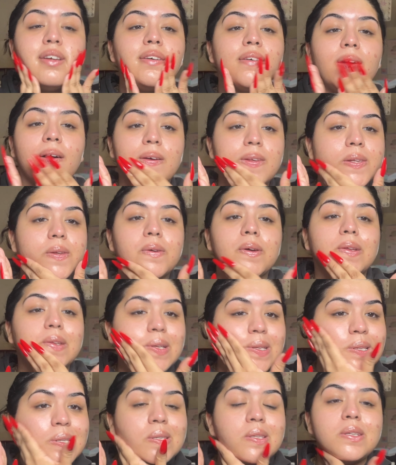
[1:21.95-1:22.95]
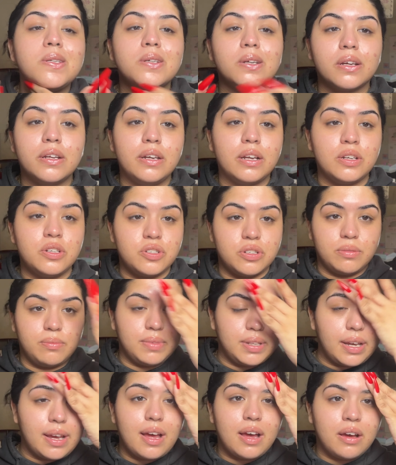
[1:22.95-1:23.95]
I swear, this is such a conundrum.
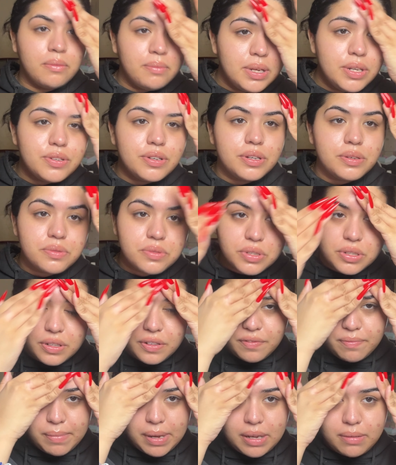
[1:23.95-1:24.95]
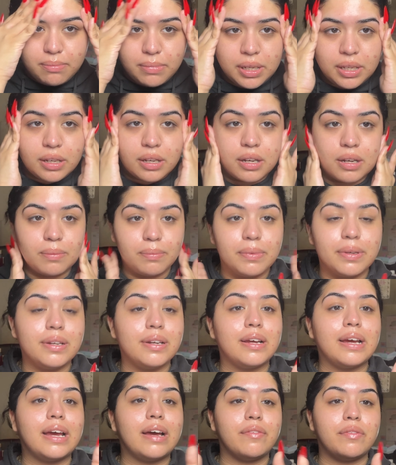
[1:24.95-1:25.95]
Like, how am I trying to achieve matte makeup and
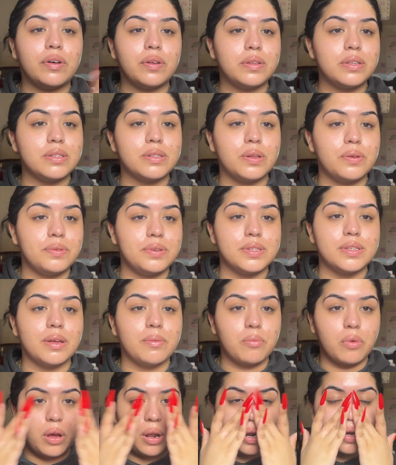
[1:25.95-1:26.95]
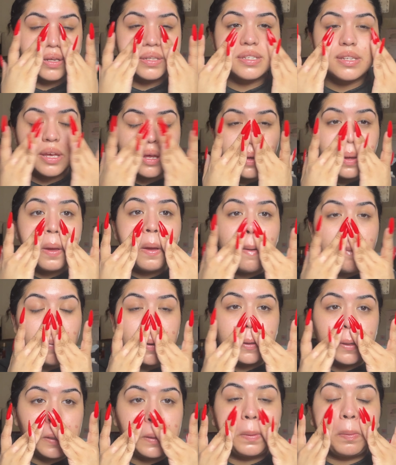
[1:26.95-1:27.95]
I have all the glowy skin products?
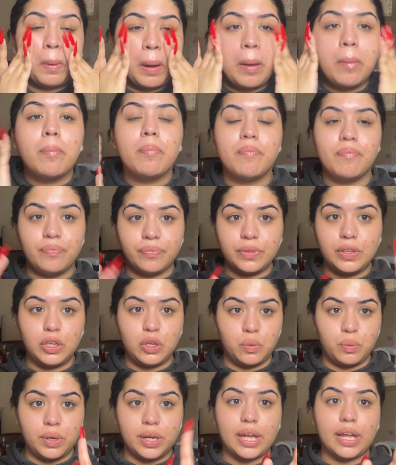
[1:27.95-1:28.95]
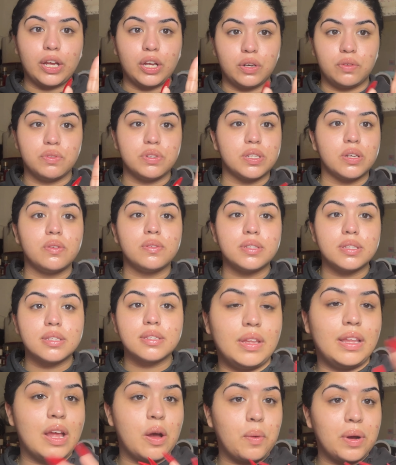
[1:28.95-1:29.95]
But trust me, you will get good
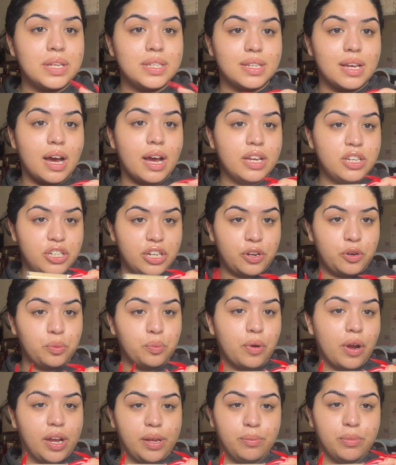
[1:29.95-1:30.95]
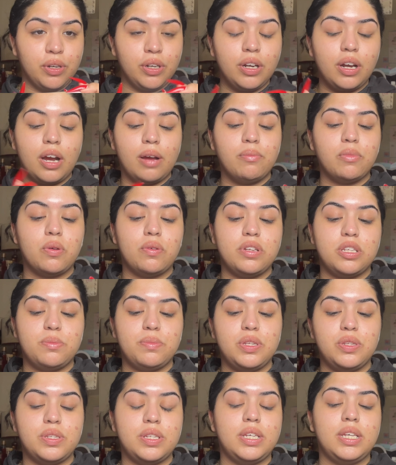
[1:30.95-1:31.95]
results. Now, as eyeshadow primer, I'm going to
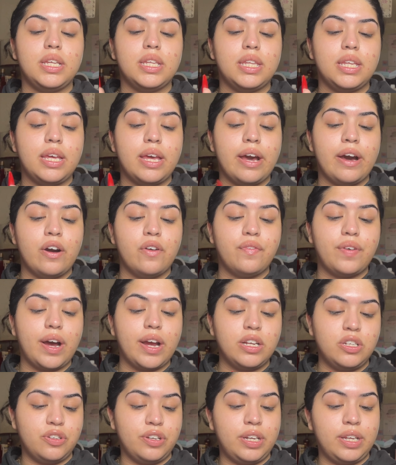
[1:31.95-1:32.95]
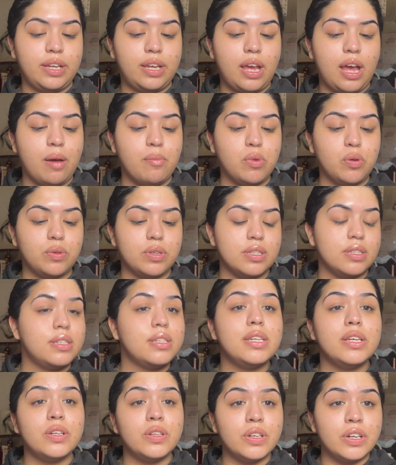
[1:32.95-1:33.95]
be using the e.l.f. Hydrating Camo
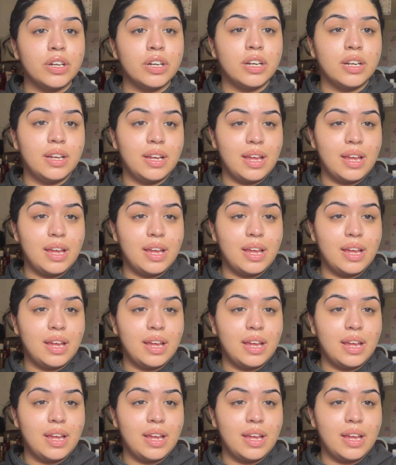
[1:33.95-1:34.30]
Concealer.